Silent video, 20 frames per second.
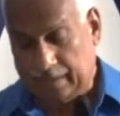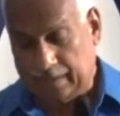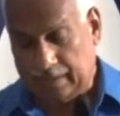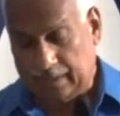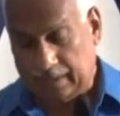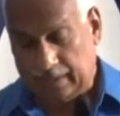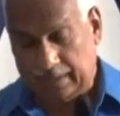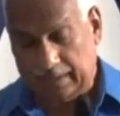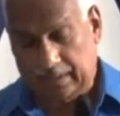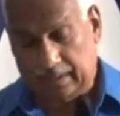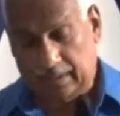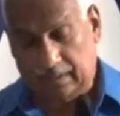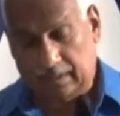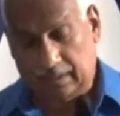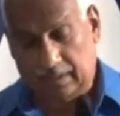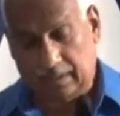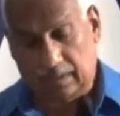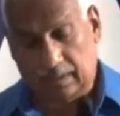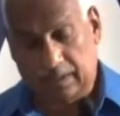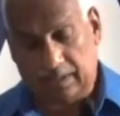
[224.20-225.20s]
And then a
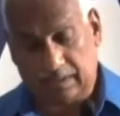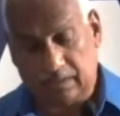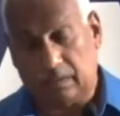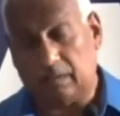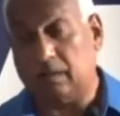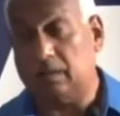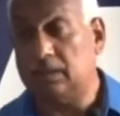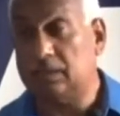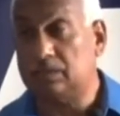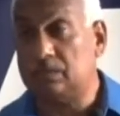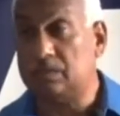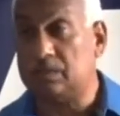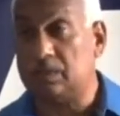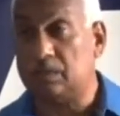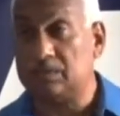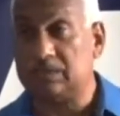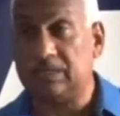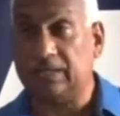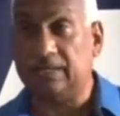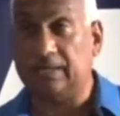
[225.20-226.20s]
little later on in
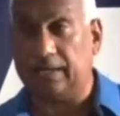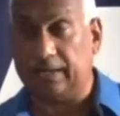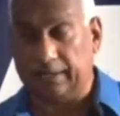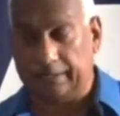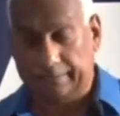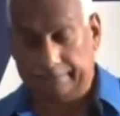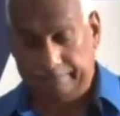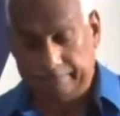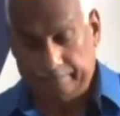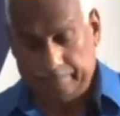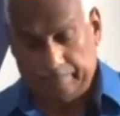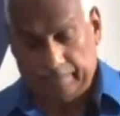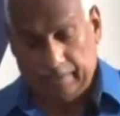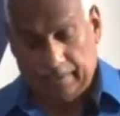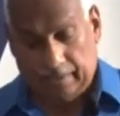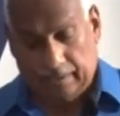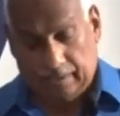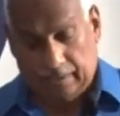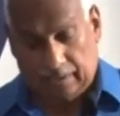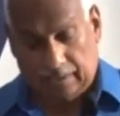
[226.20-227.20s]
2009,
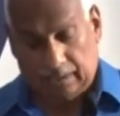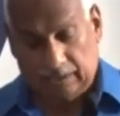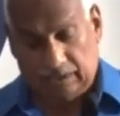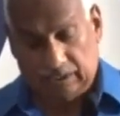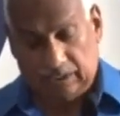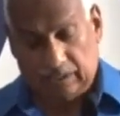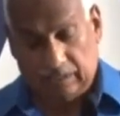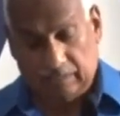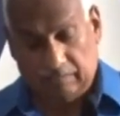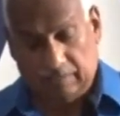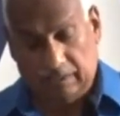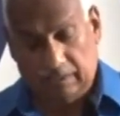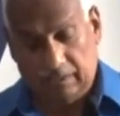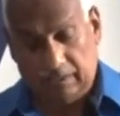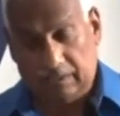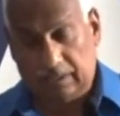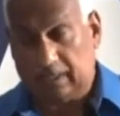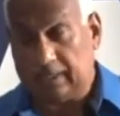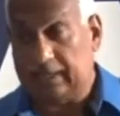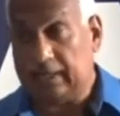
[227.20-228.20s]
a gentleman
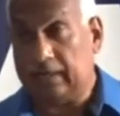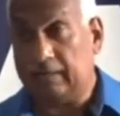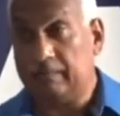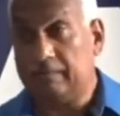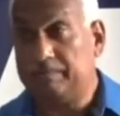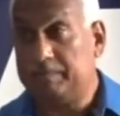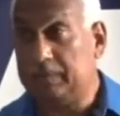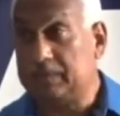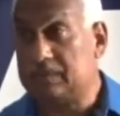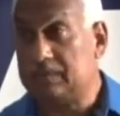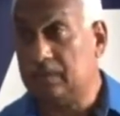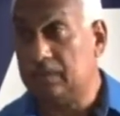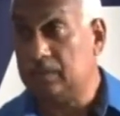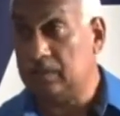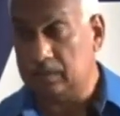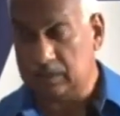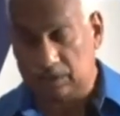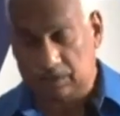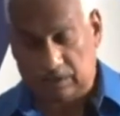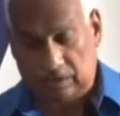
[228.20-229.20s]
that I have personal
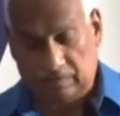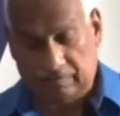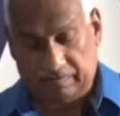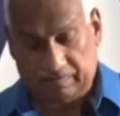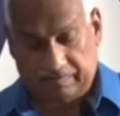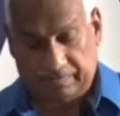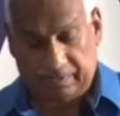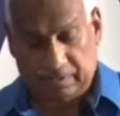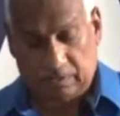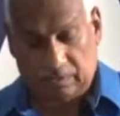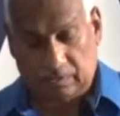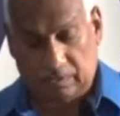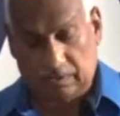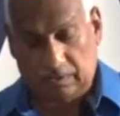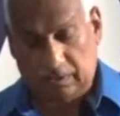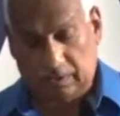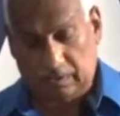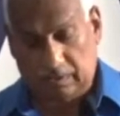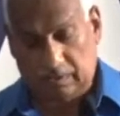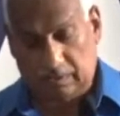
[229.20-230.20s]
knowledge of, a fellow called
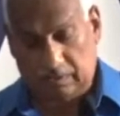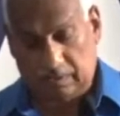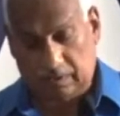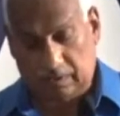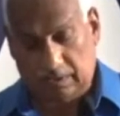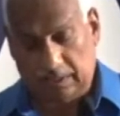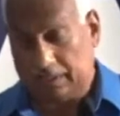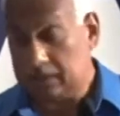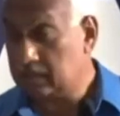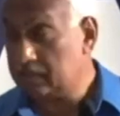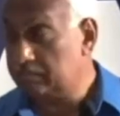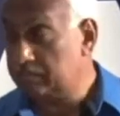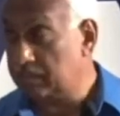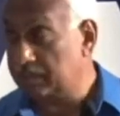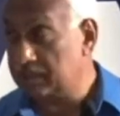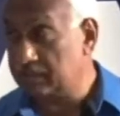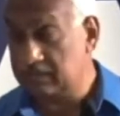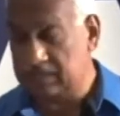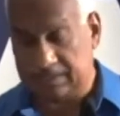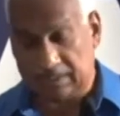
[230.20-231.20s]
the late
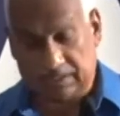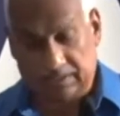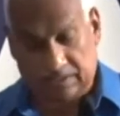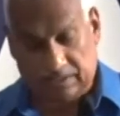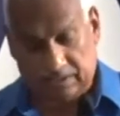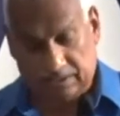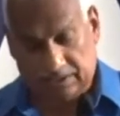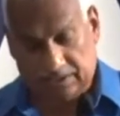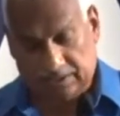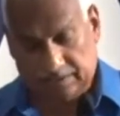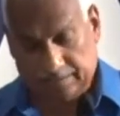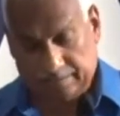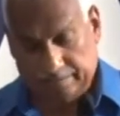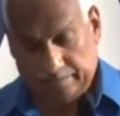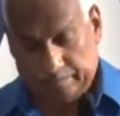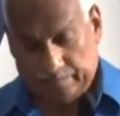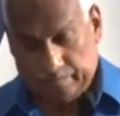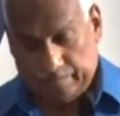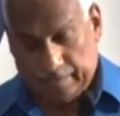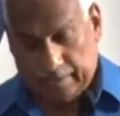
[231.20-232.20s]
Brother Resistance,
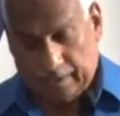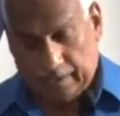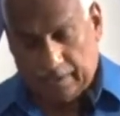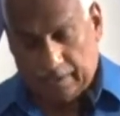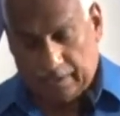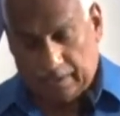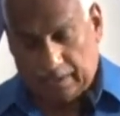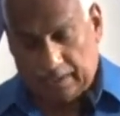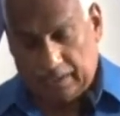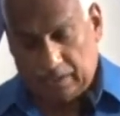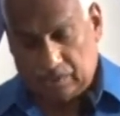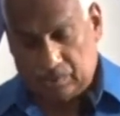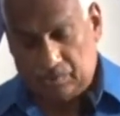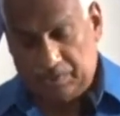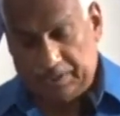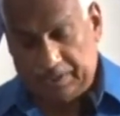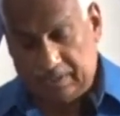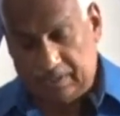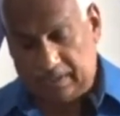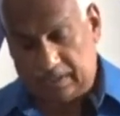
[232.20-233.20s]

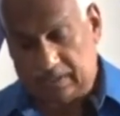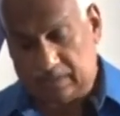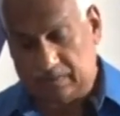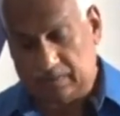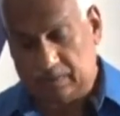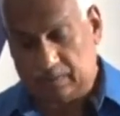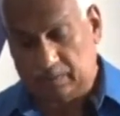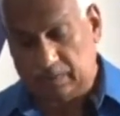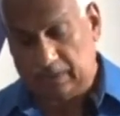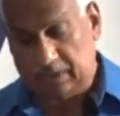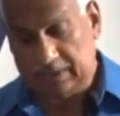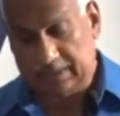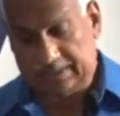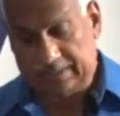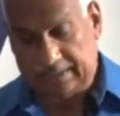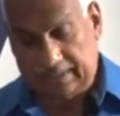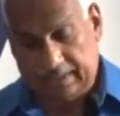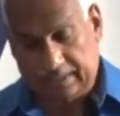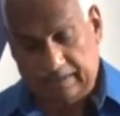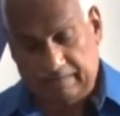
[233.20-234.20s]
entreated us with the words,
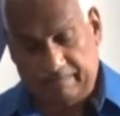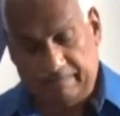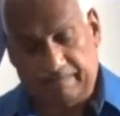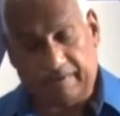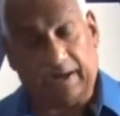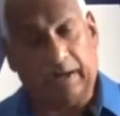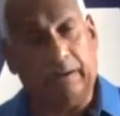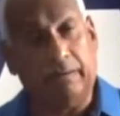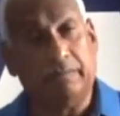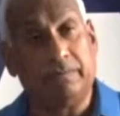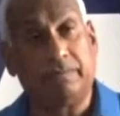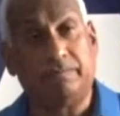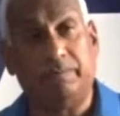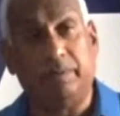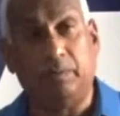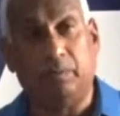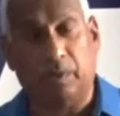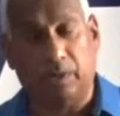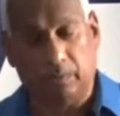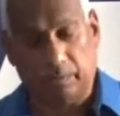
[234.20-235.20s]
"Let the vibes be
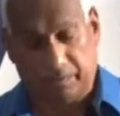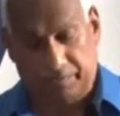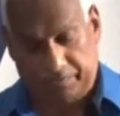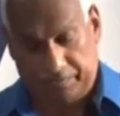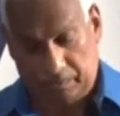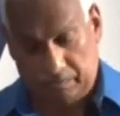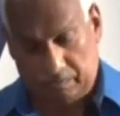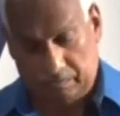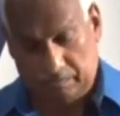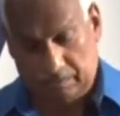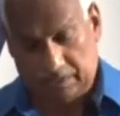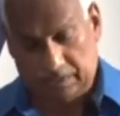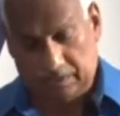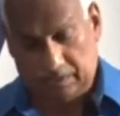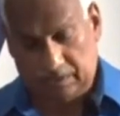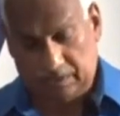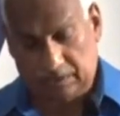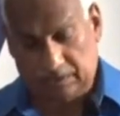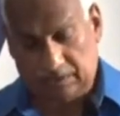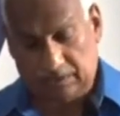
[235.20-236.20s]
one with you, Mother
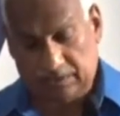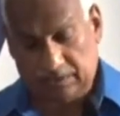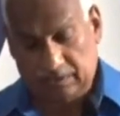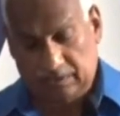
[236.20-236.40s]
Earth.